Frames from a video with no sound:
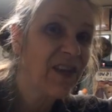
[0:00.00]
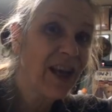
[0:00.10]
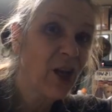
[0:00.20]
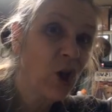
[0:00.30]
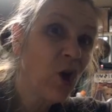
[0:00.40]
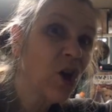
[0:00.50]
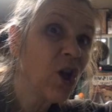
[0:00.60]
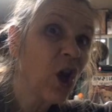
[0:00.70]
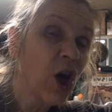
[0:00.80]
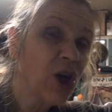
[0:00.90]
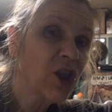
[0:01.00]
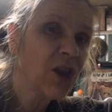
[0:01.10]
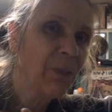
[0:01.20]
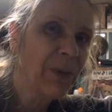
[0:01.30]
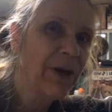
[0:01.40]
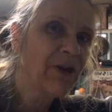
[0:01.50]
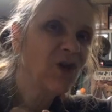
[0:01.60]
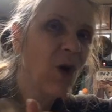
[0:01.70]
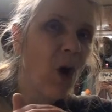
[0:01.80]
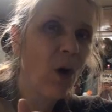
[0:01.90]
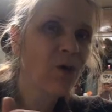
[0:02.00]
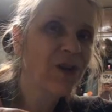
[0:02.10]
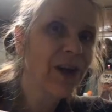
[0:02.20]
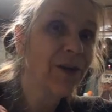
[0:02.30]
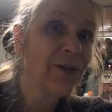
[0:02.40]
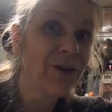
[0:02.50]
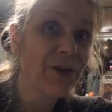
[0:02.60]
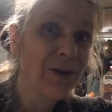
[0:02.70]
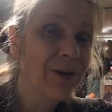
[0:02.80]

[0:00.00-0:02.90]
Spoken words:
They look large compared to all the other